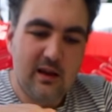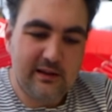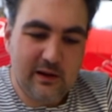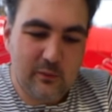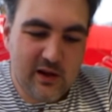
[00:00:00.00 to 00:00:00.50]

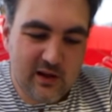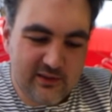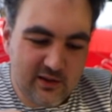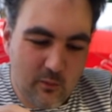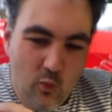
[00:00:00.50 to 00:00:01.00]
And then we got
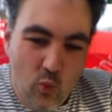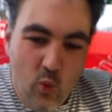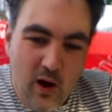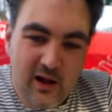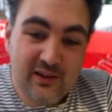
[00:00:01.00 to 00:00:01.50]
some
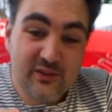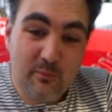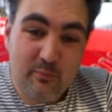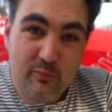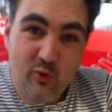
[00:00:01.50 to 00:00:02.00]
wild
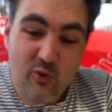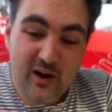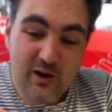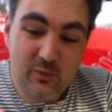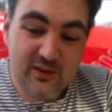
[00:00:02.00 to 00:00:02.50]
boar
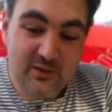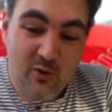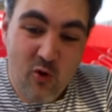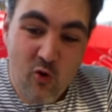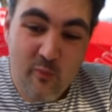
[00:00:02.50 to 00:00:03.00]
here with some
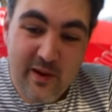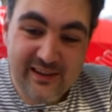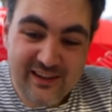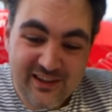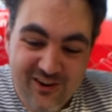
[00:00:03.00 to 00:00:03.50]

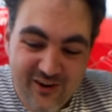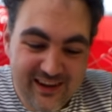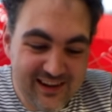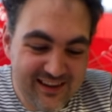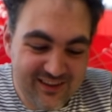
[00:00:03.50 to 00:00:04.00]
homemade
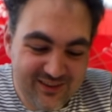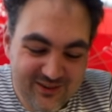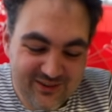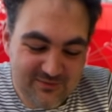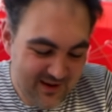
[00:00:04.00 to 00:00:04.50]
gnocchi.
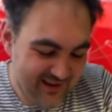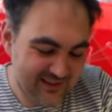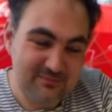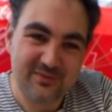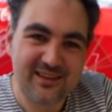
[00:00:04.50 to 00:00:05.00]
Looks
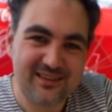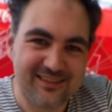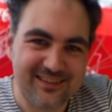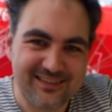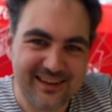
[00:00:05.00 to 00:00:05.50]
amazing, but
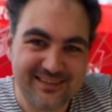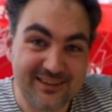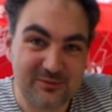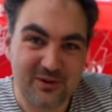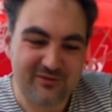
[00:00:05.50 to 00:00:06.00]
I'm gonna taste
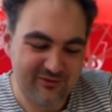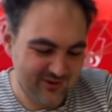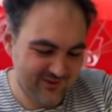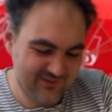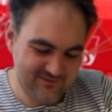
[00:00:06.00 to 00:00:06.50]
this one
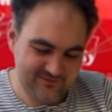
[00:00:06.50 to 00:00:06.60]
first.